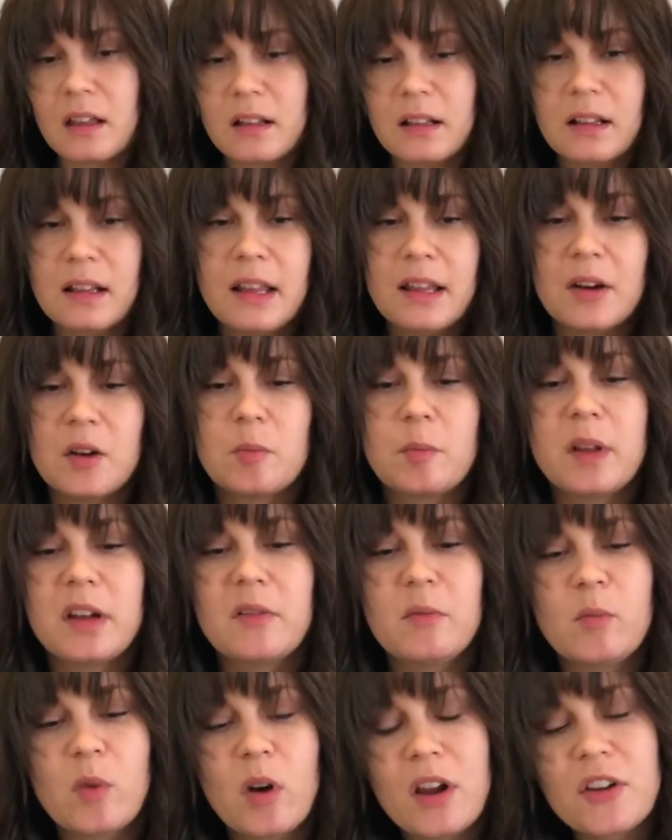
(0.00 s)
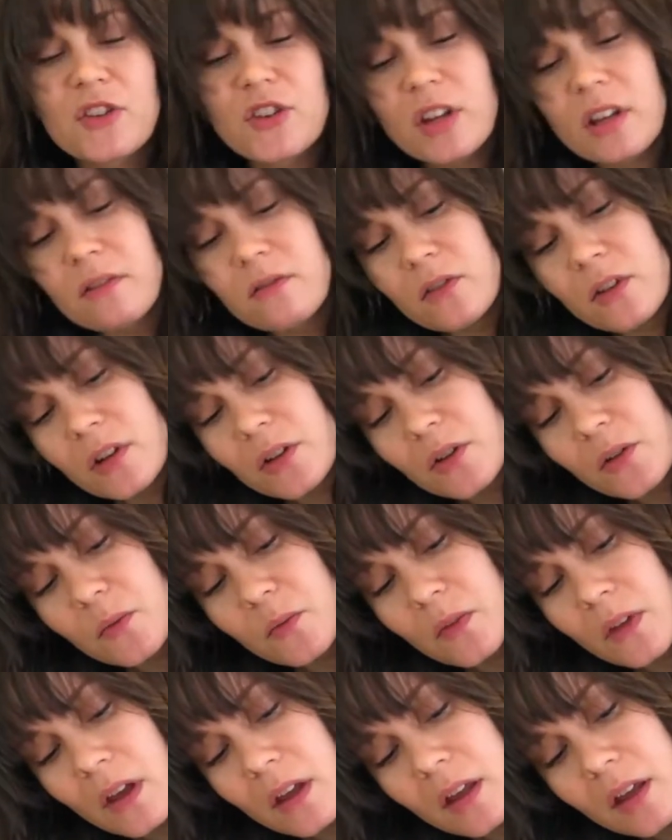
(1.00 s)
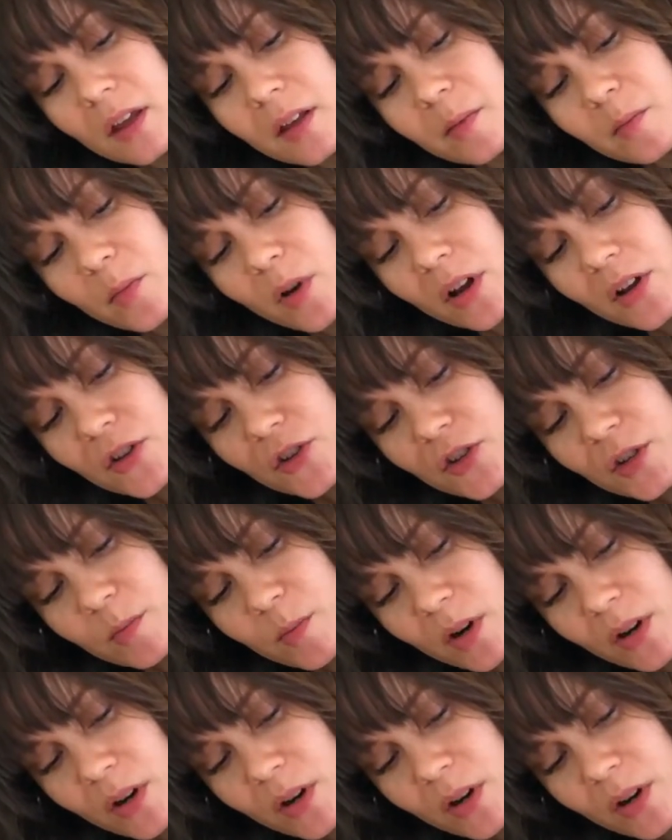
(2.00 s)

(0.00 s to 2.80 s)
Little bit of brushing. Brush.